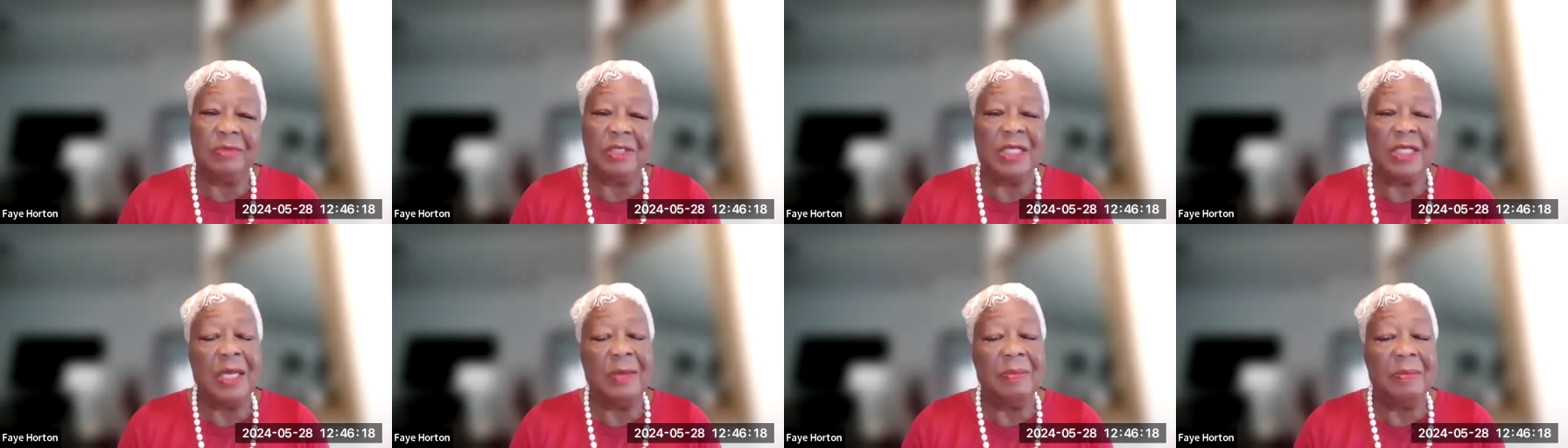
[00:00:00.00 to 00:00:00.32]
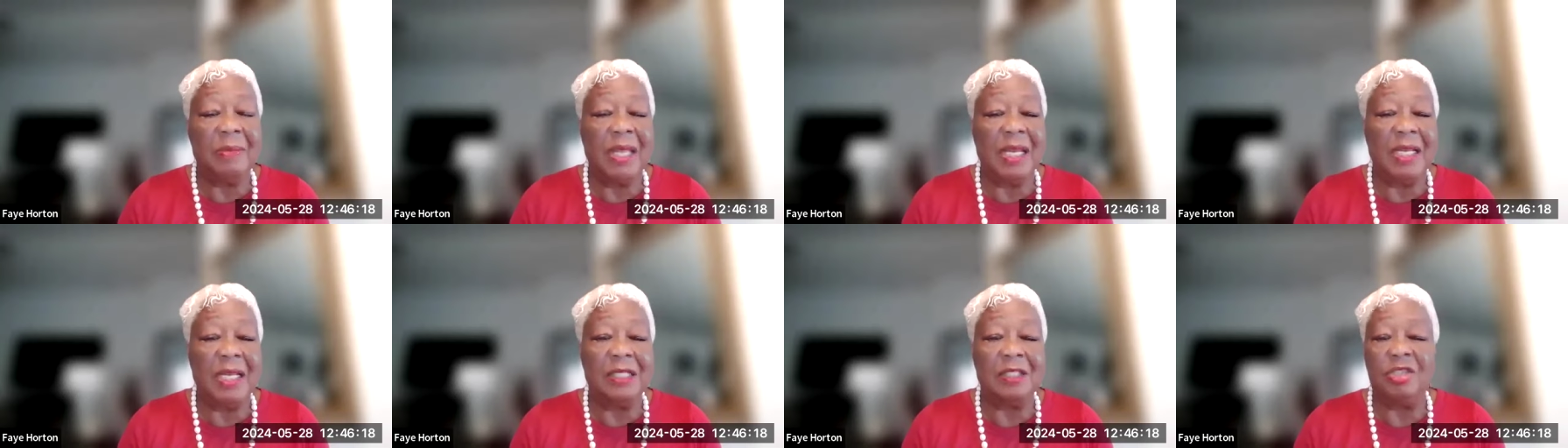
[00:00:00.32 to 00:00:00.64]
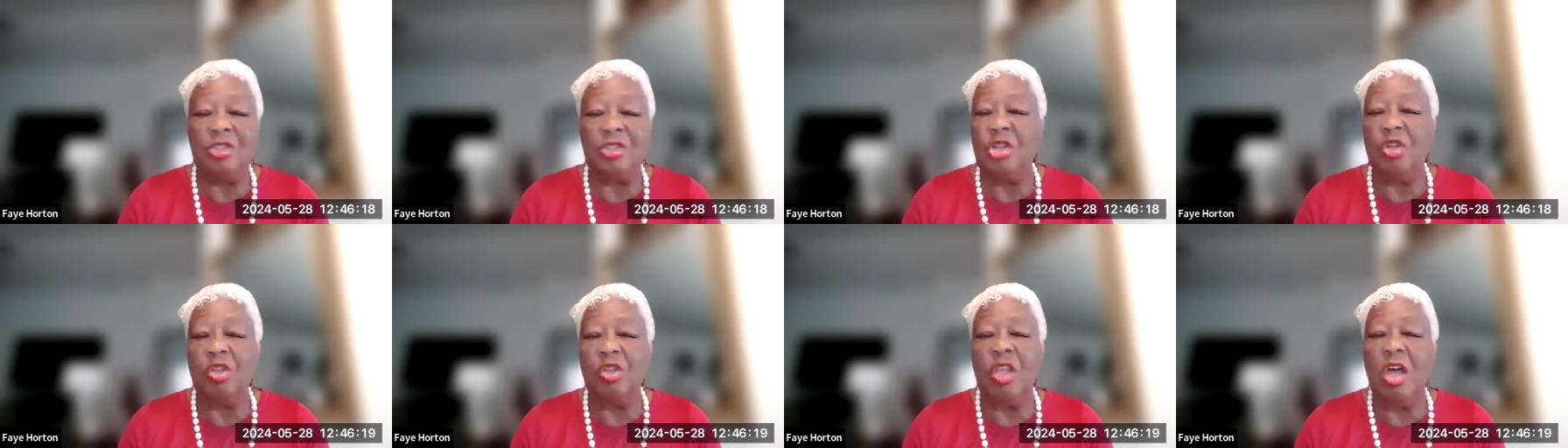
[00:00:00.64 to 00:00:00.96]
10
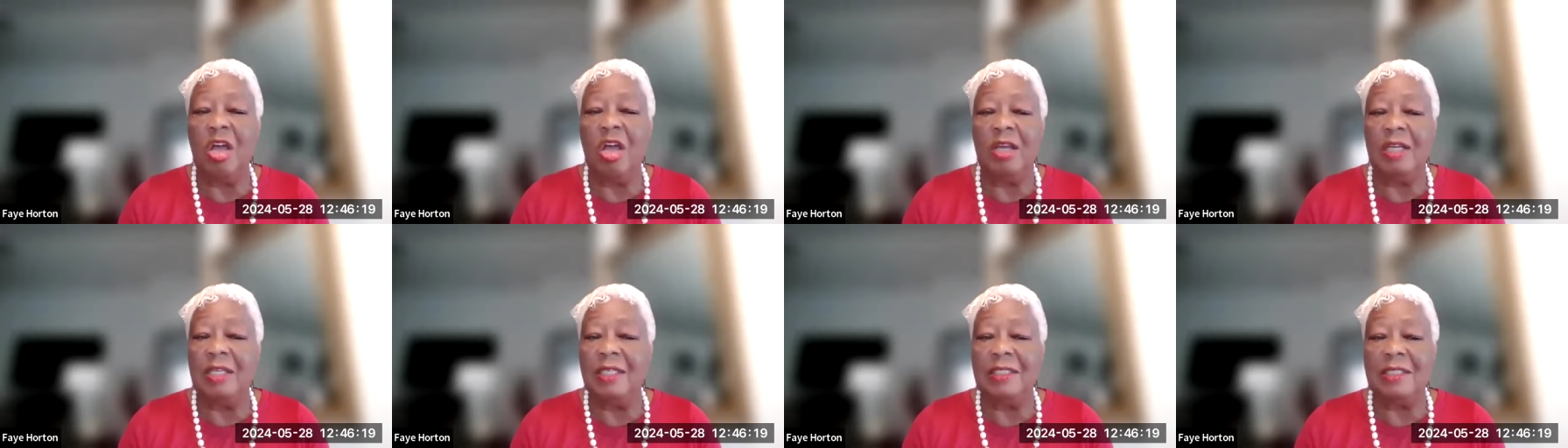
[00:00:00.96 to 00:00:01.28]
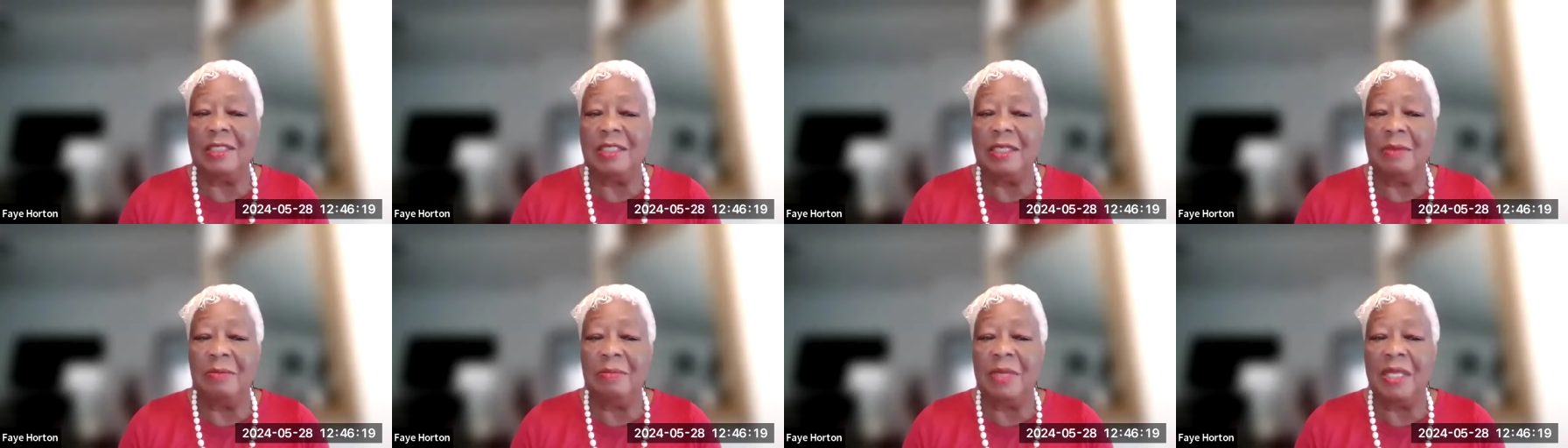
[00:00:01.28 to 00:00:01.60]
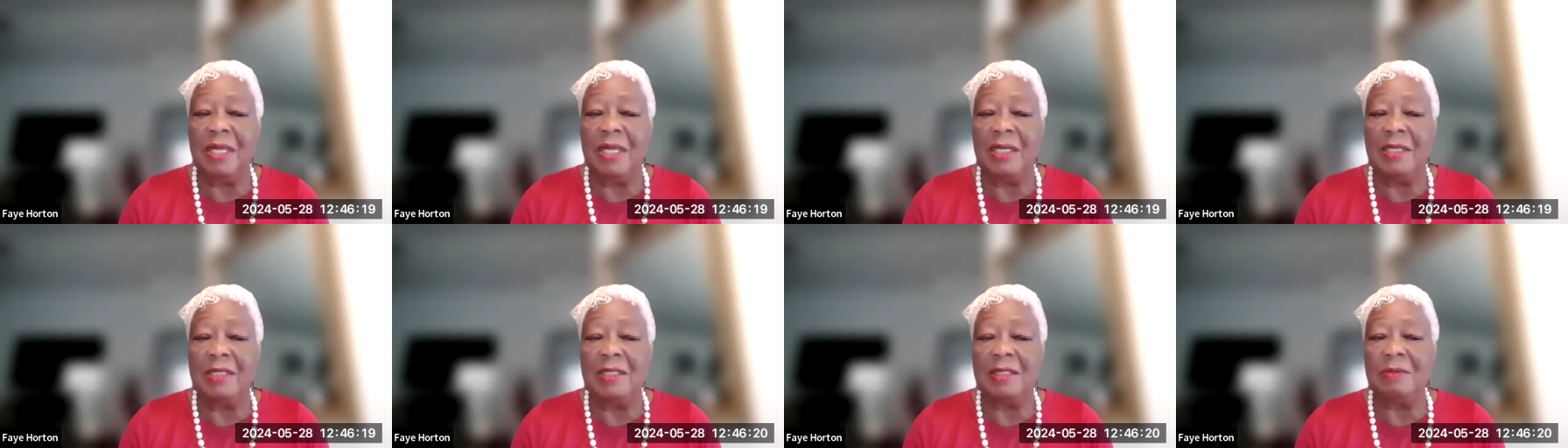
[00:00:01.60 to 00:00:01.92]
minutes, no longer than 10
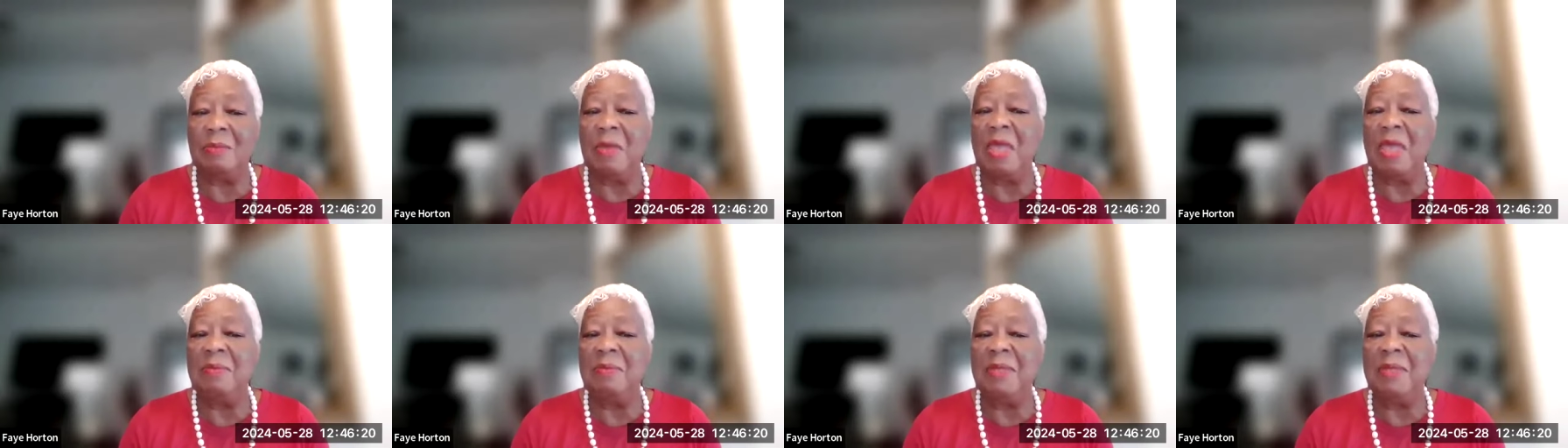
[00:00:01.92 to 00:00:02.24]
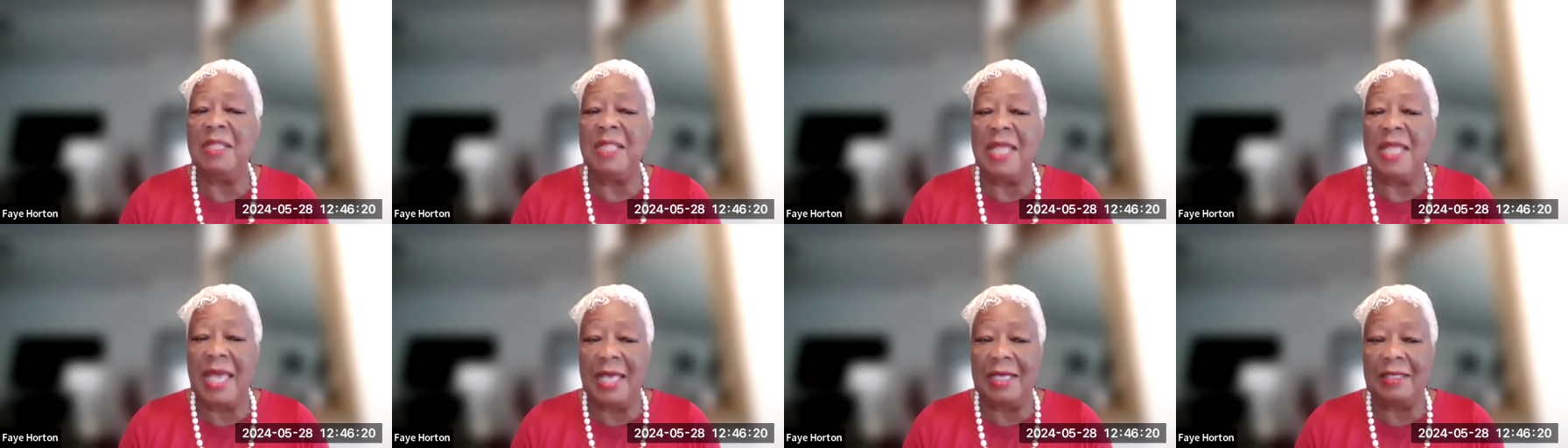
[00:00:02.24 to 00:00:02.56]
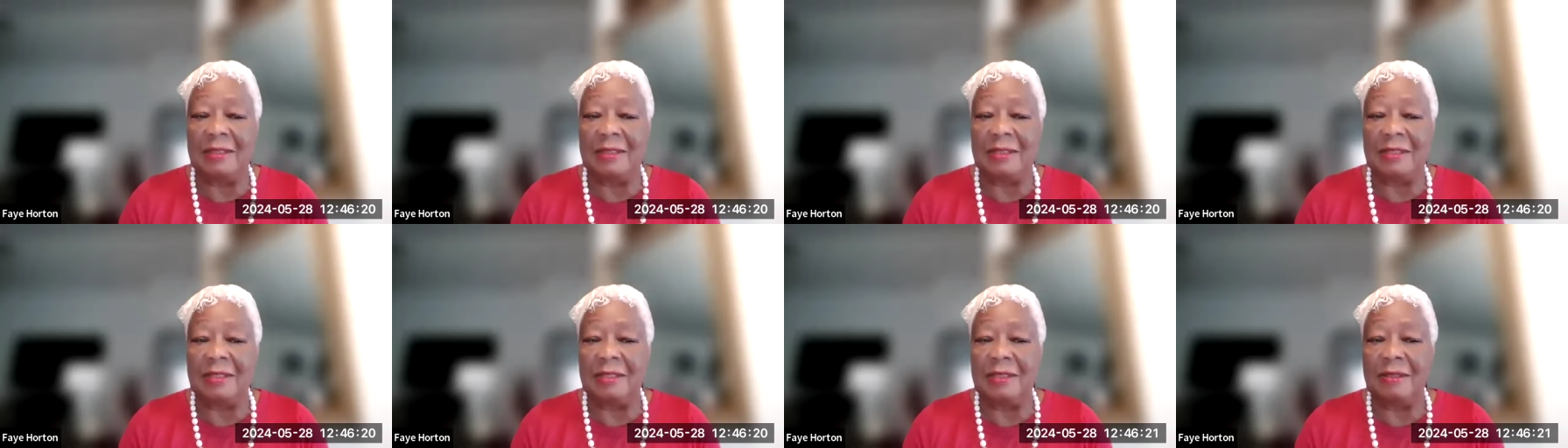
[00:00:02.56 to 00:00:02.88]
minutes, maybe
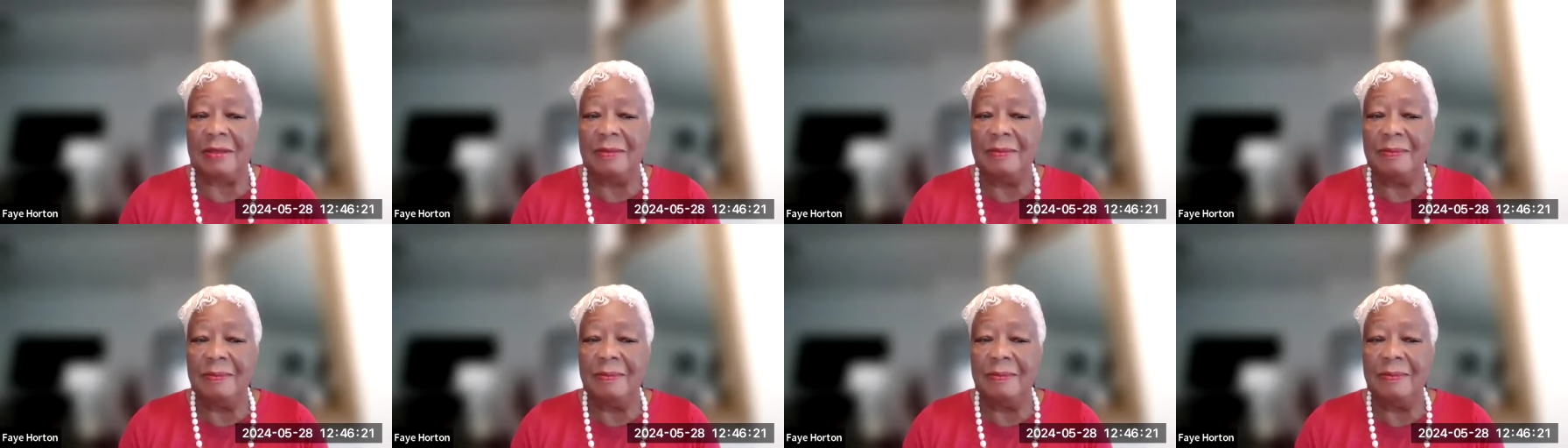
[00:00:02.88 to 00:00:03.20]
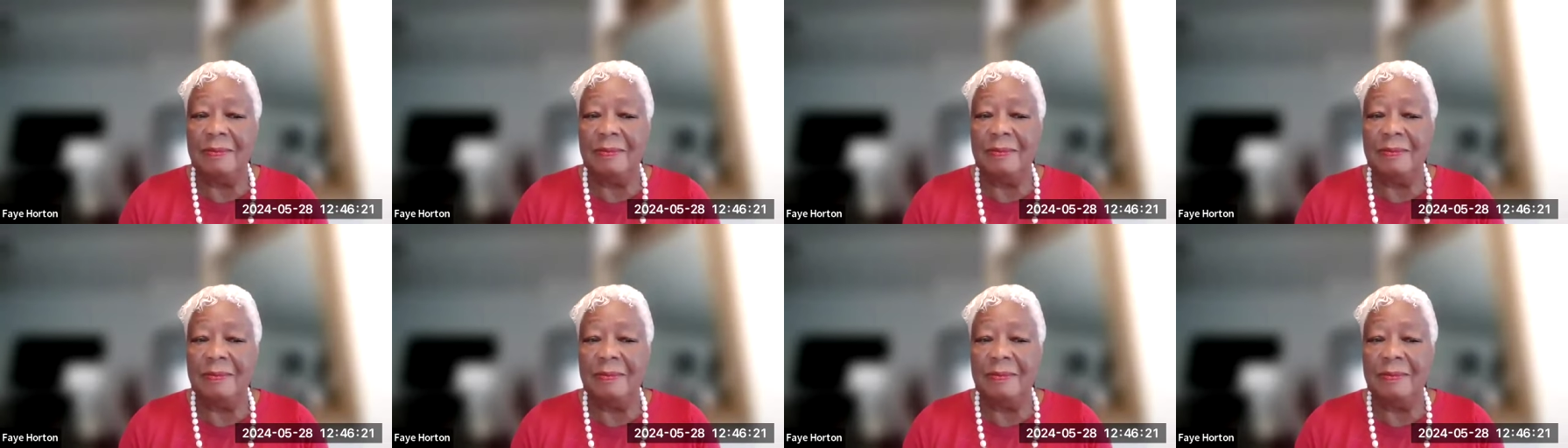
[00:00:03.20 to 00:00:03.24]
less.